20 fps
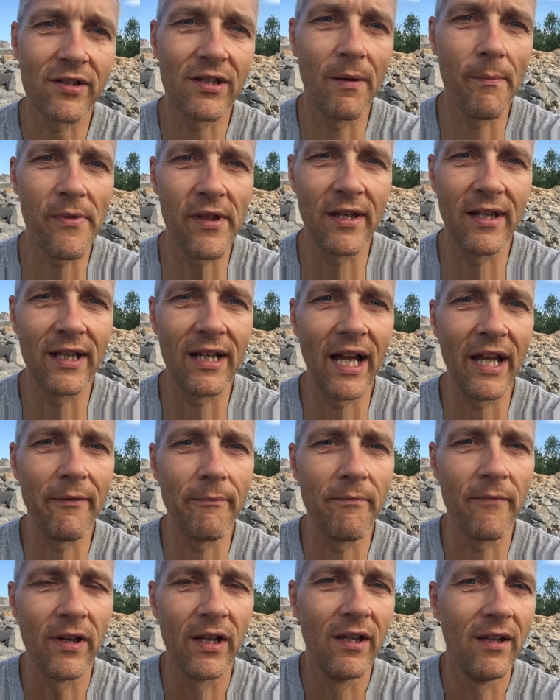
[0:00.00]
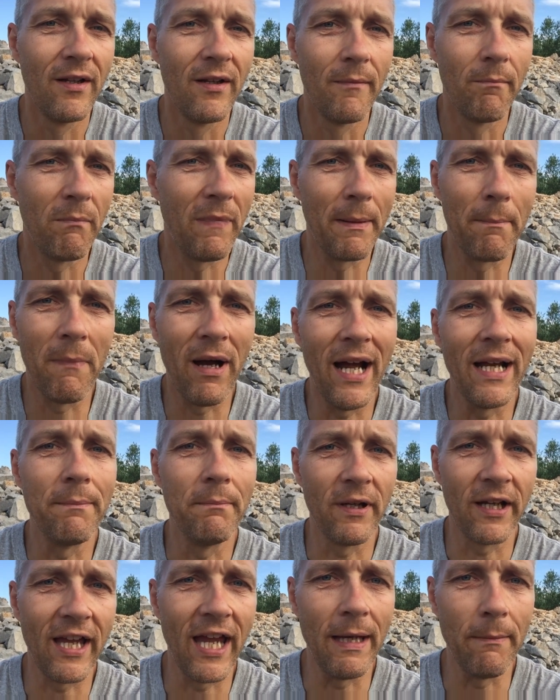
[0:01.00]
something that my
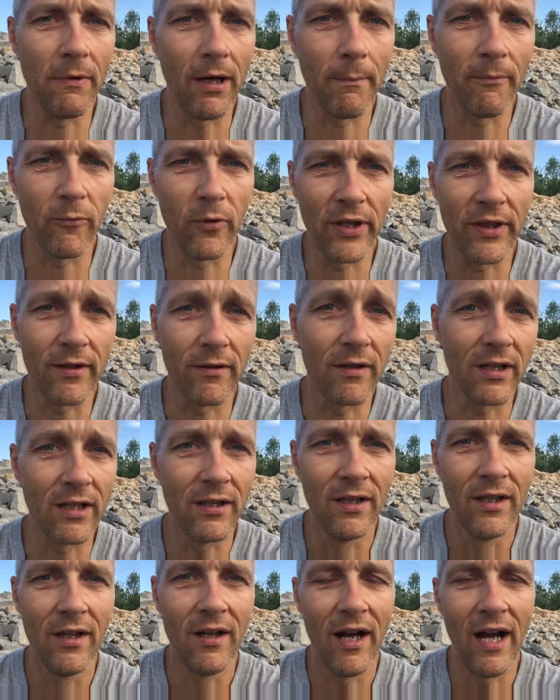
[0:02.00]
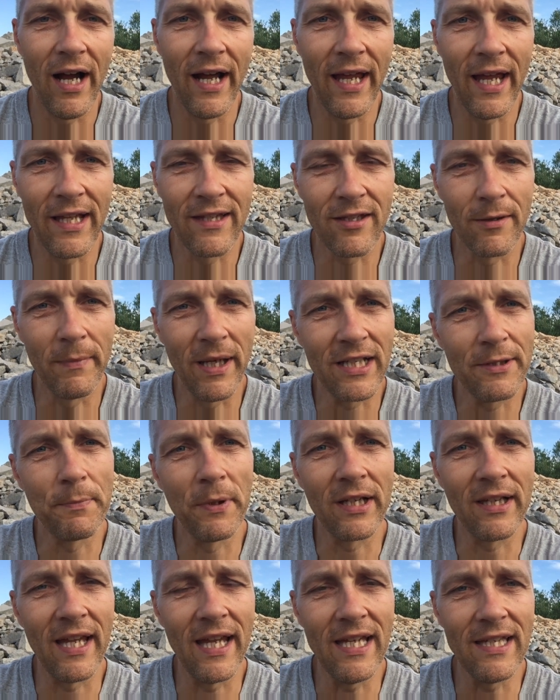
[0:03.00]
mind came up with, or I had some
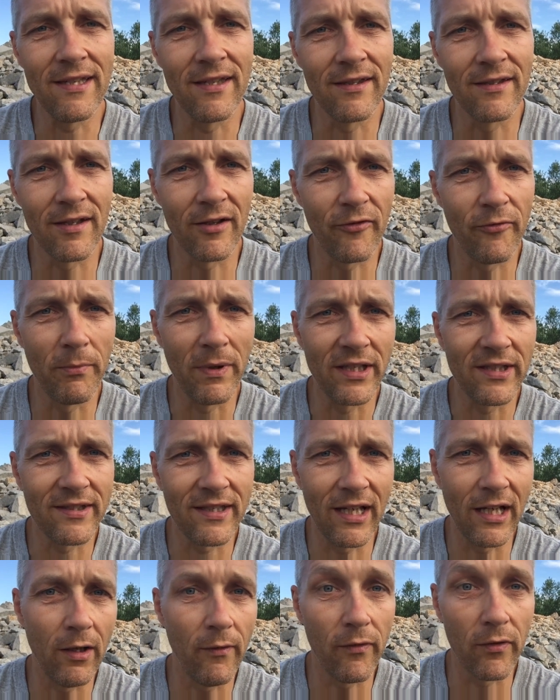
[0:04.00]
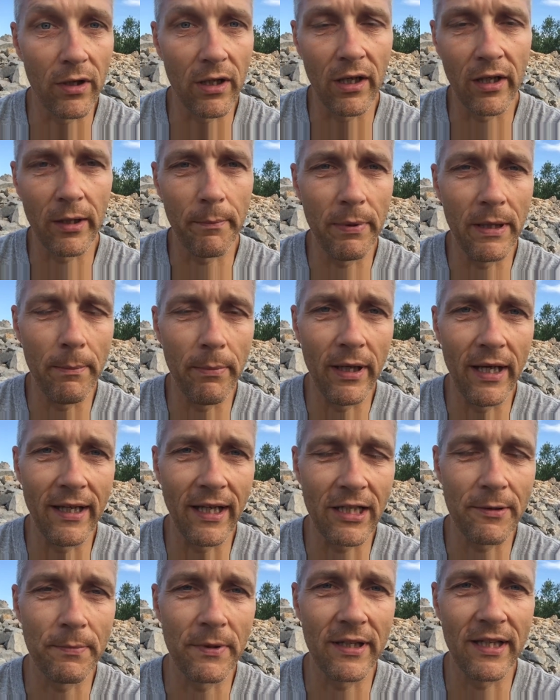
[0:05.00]
expectations of myself, or other people had
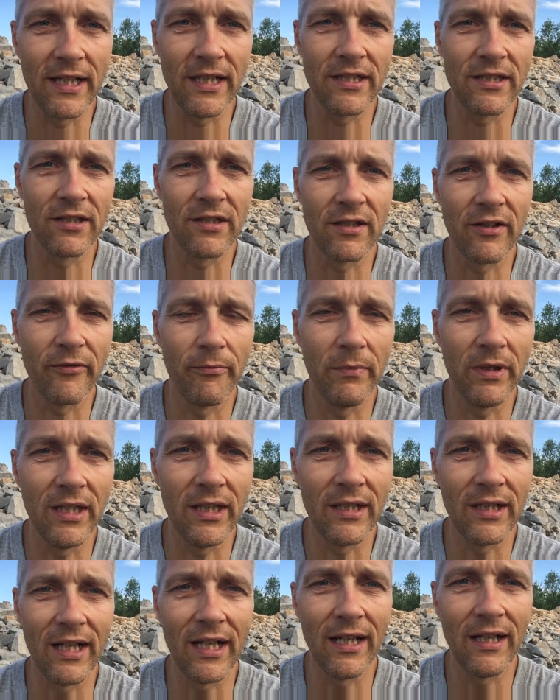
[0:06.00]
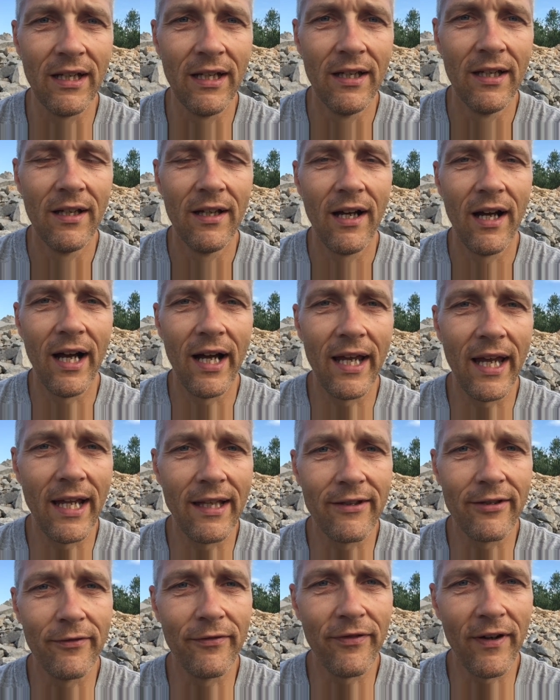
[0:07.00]
expectations of me, and I
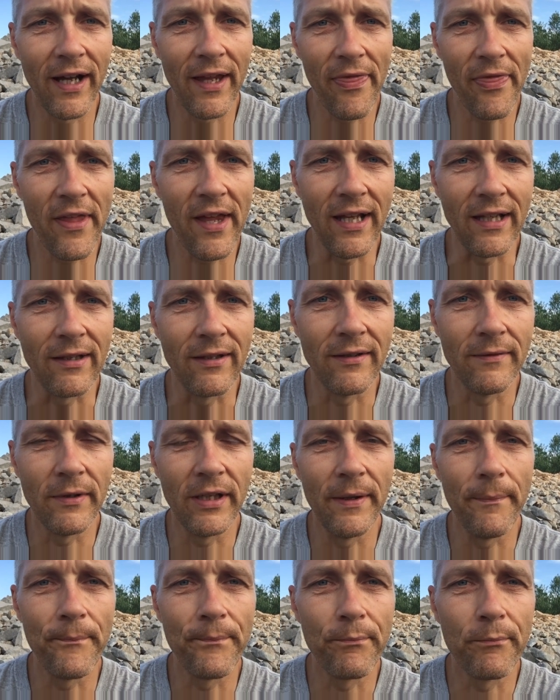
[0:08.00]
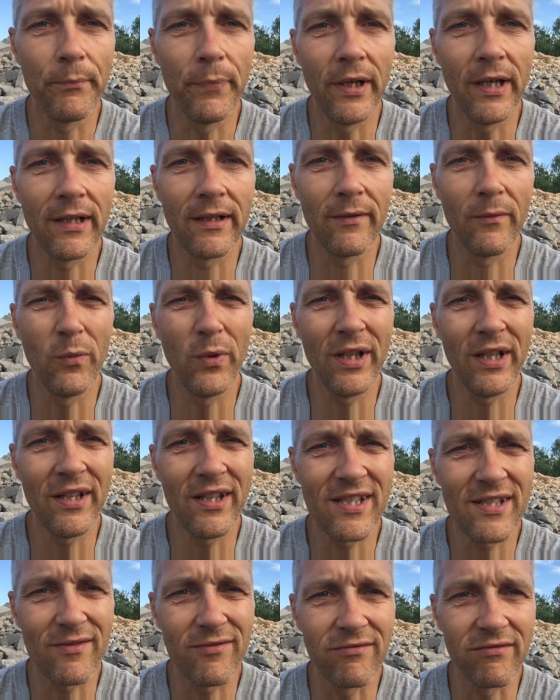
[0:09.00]
had to find that. But when
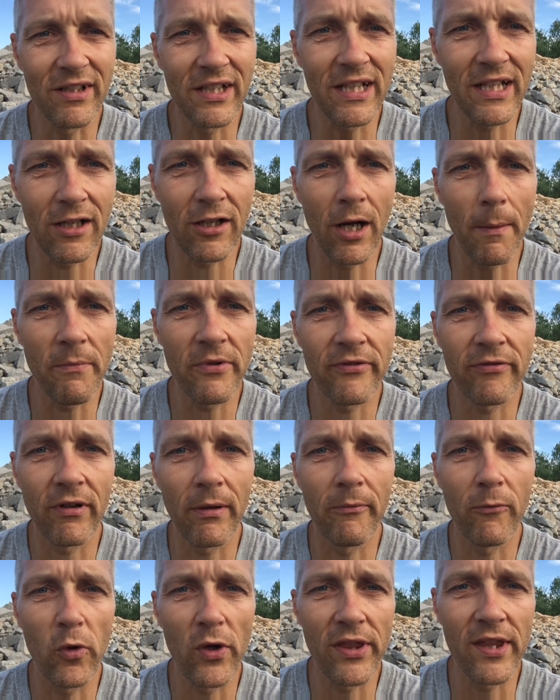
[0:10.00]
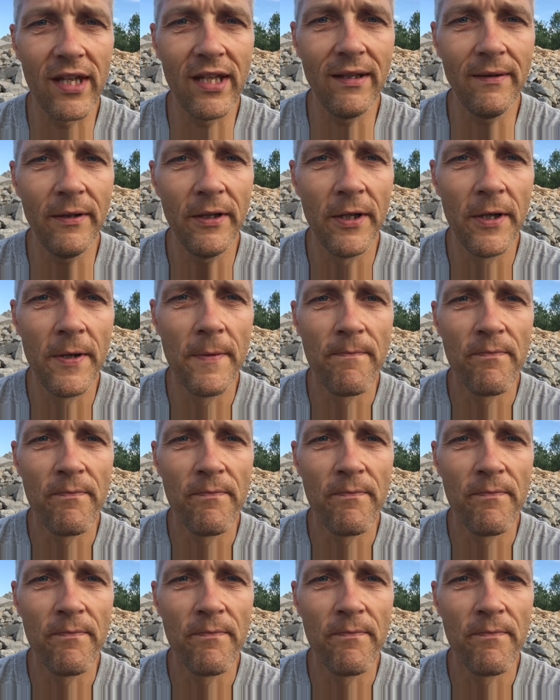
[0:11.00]
it really comes from within,